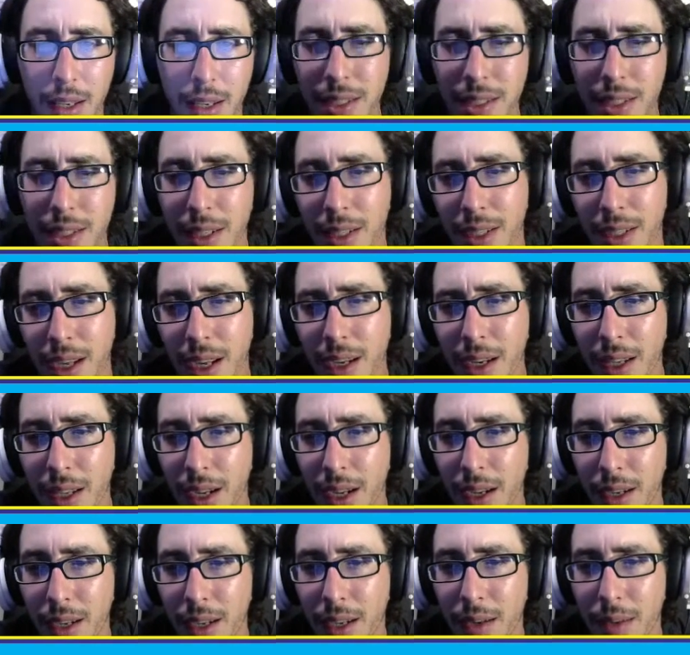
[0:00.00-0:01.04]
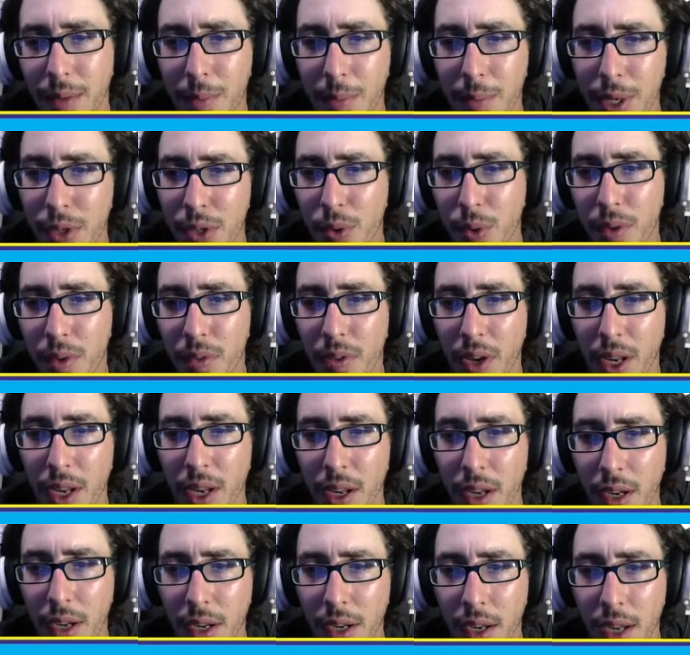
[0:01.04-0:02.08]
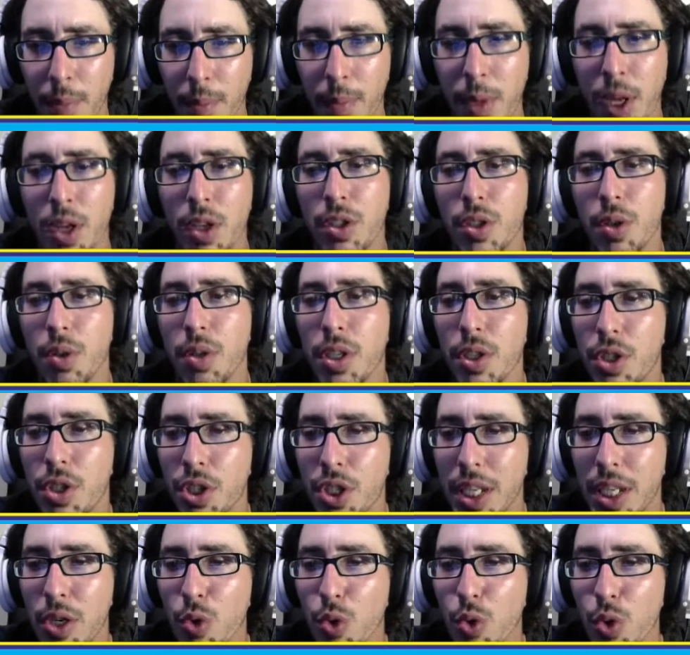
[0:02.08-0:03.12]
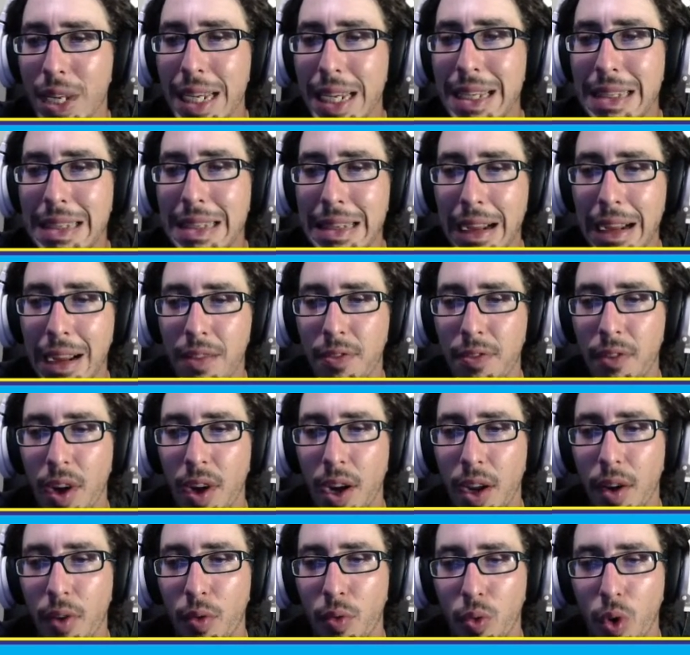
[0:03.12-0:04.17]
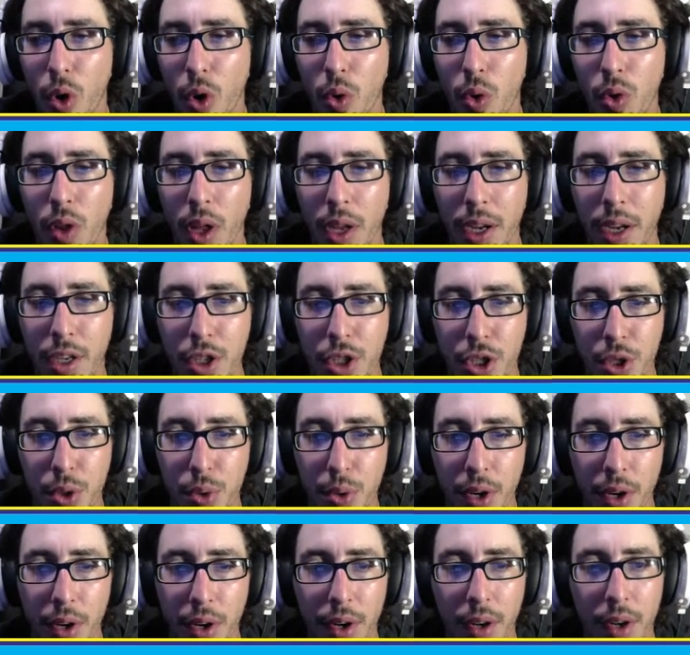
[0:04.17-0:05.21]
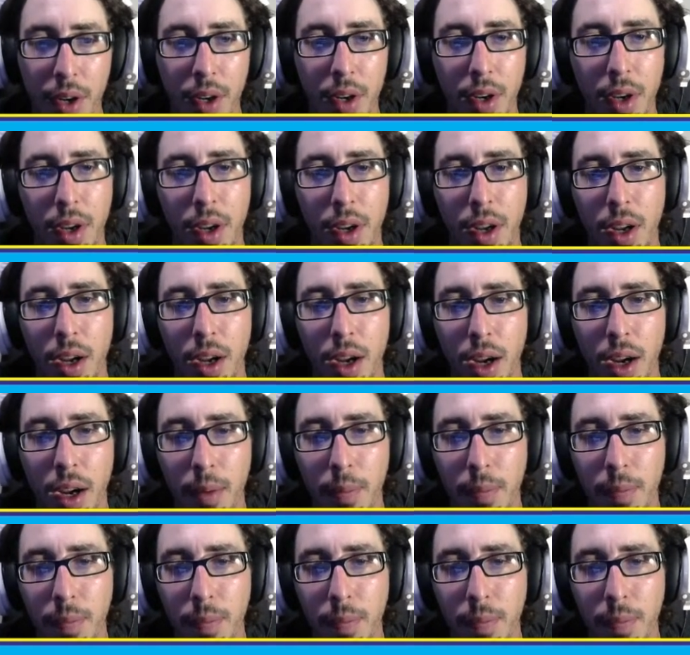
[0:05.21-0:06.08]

it's kind of like a Metroidvania kind of game. So it's a 2D sci-fi roguelike shooter. So